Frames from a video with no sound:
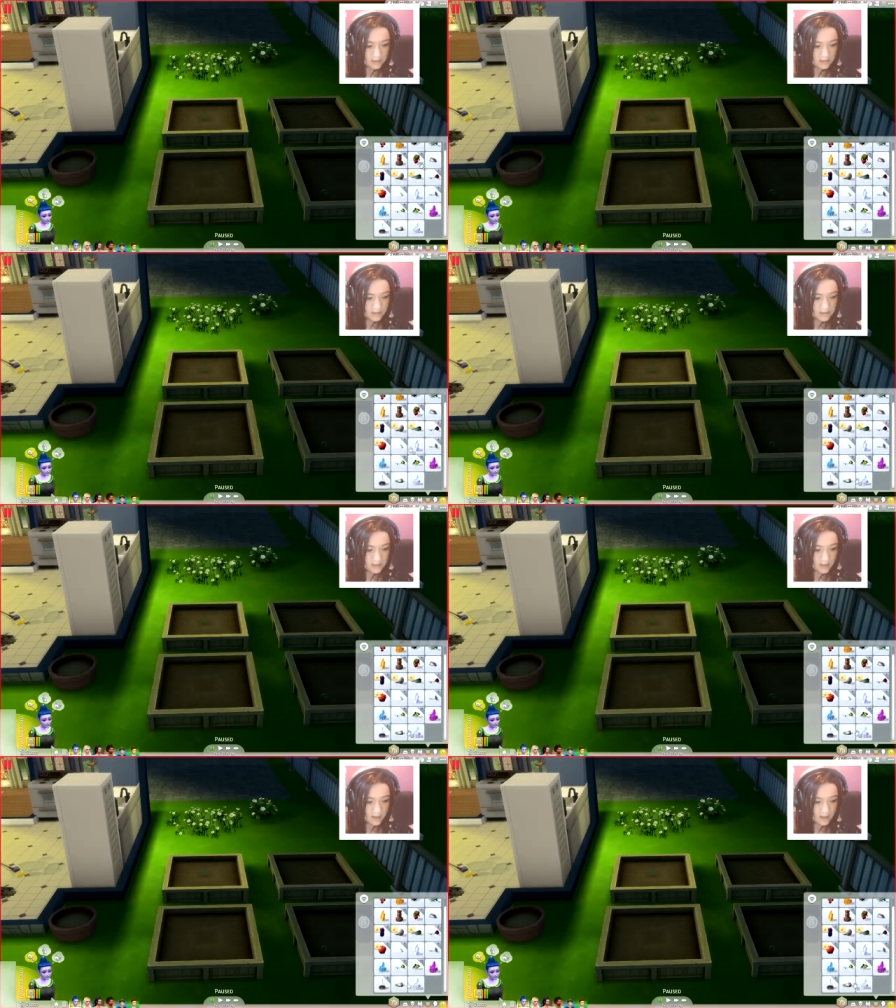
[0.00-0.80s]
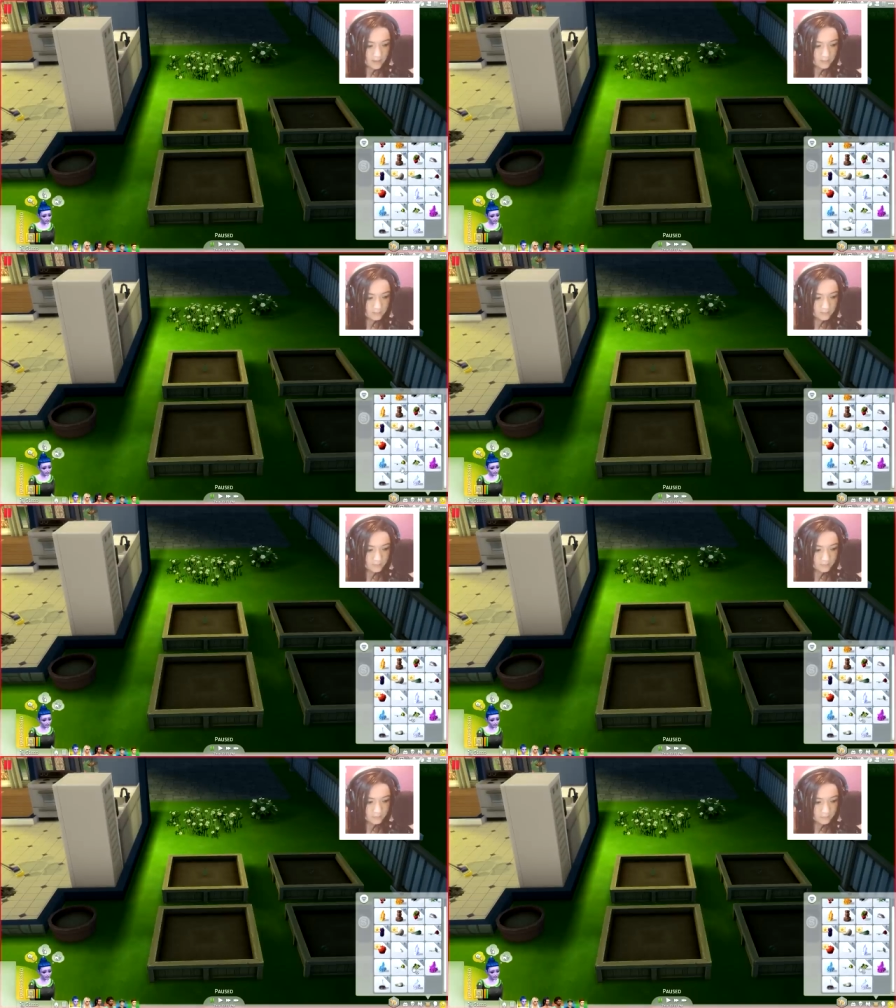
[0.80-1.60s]
And
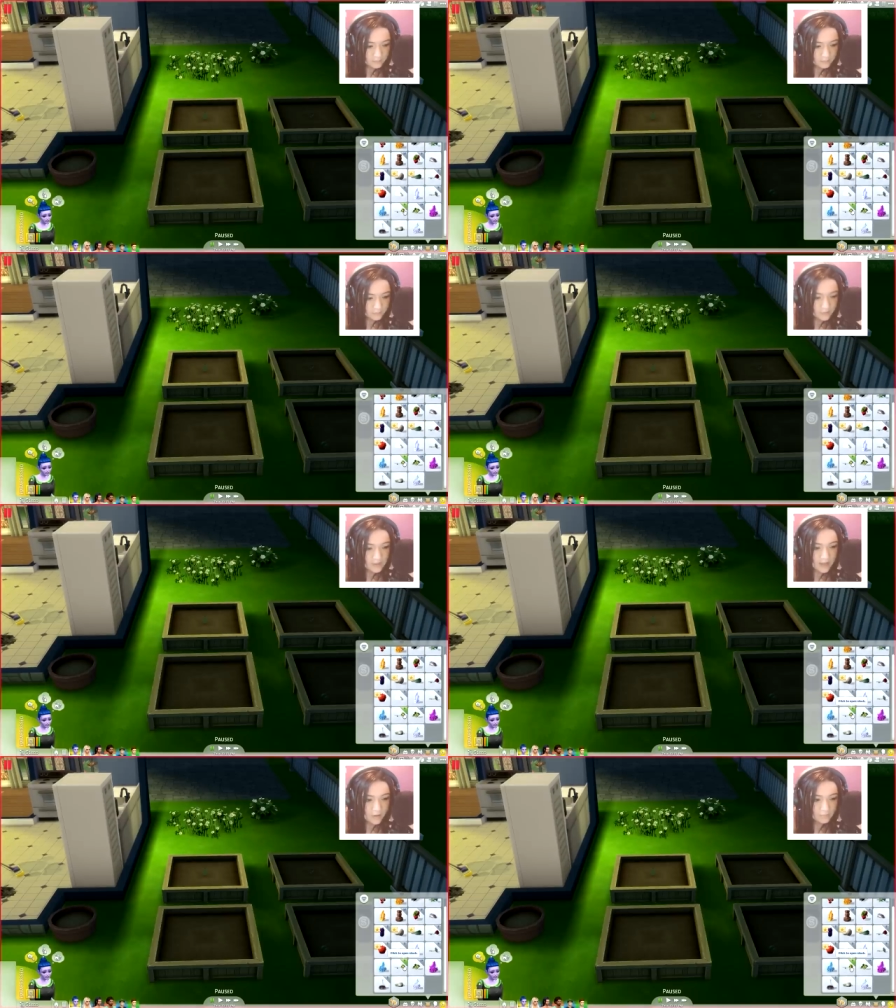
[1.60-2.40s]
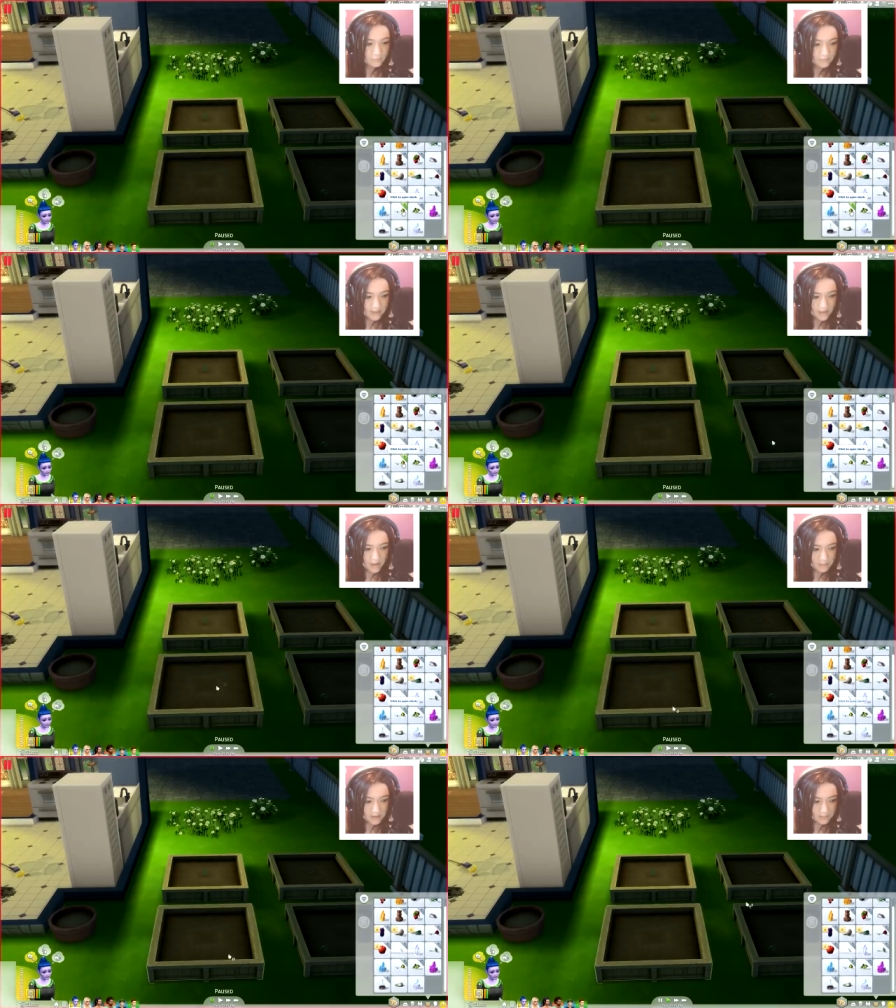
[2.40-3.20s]
um, for now,
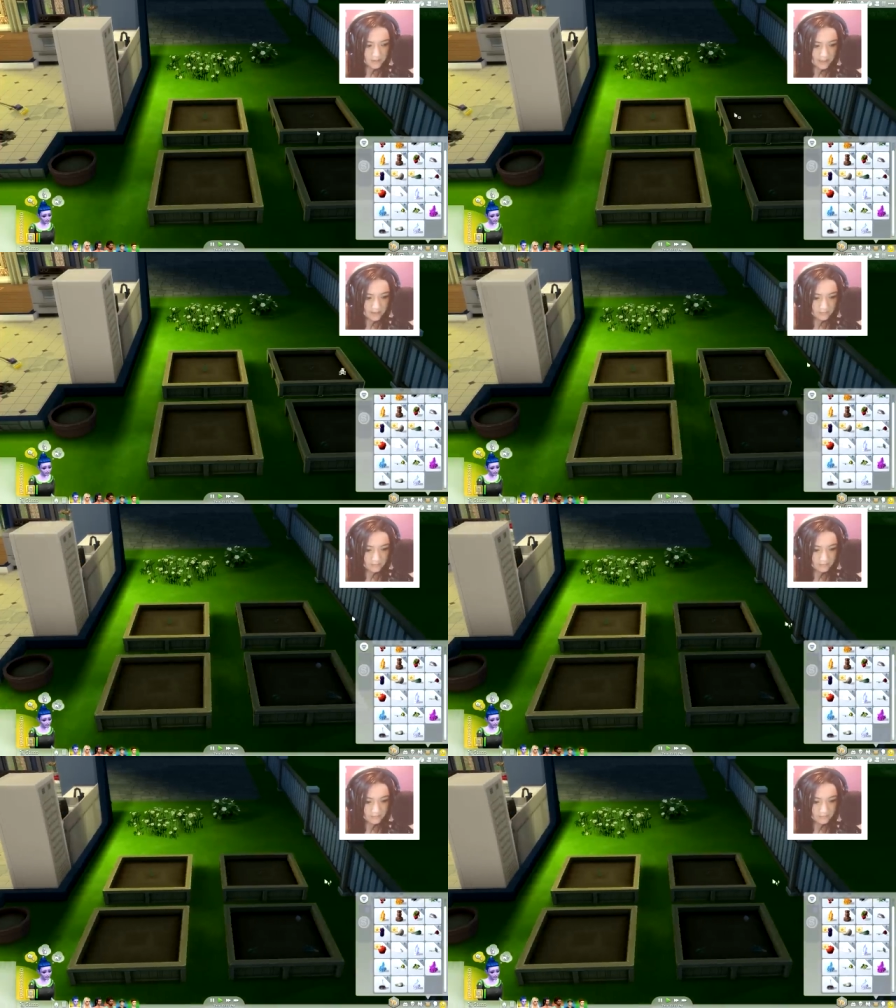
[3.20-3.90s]
that's all I'm going to plant.